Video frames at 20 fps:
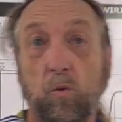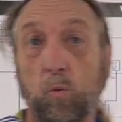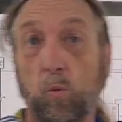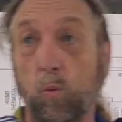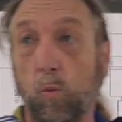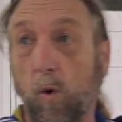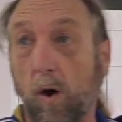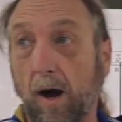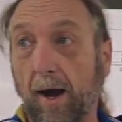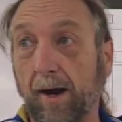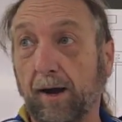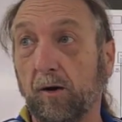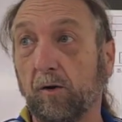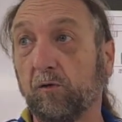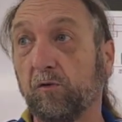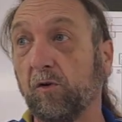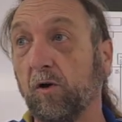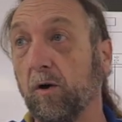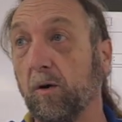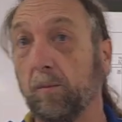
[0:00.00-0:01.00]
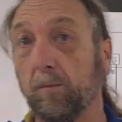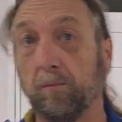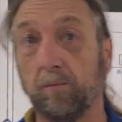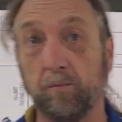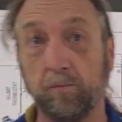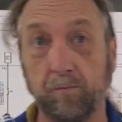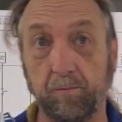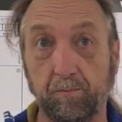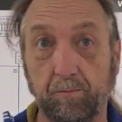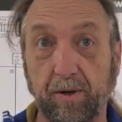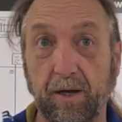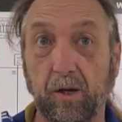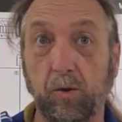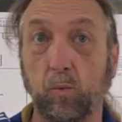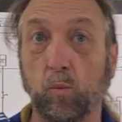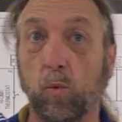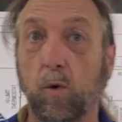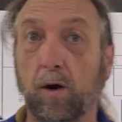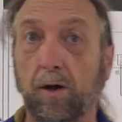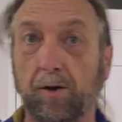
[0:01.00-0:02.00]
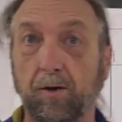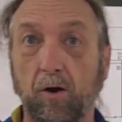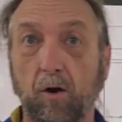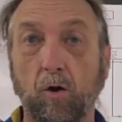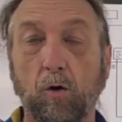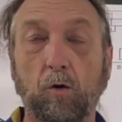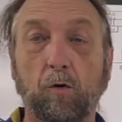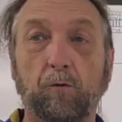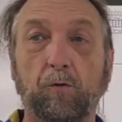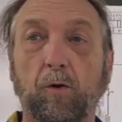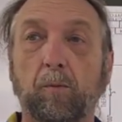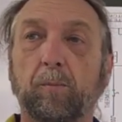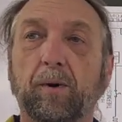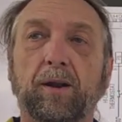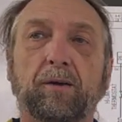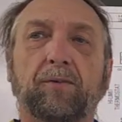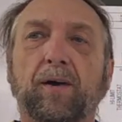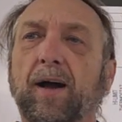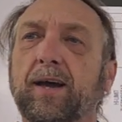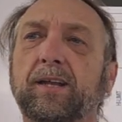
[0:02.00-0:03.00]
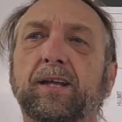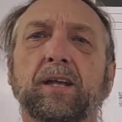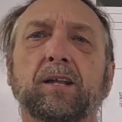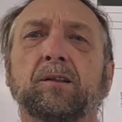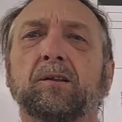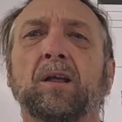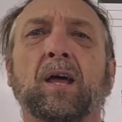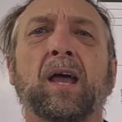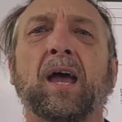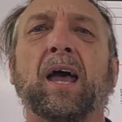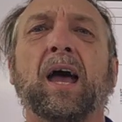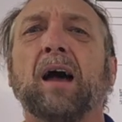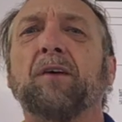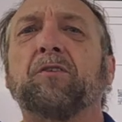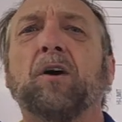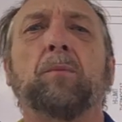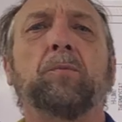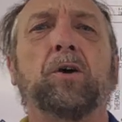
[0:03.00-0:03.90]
wire from pin one over. But if I didn't, if I'm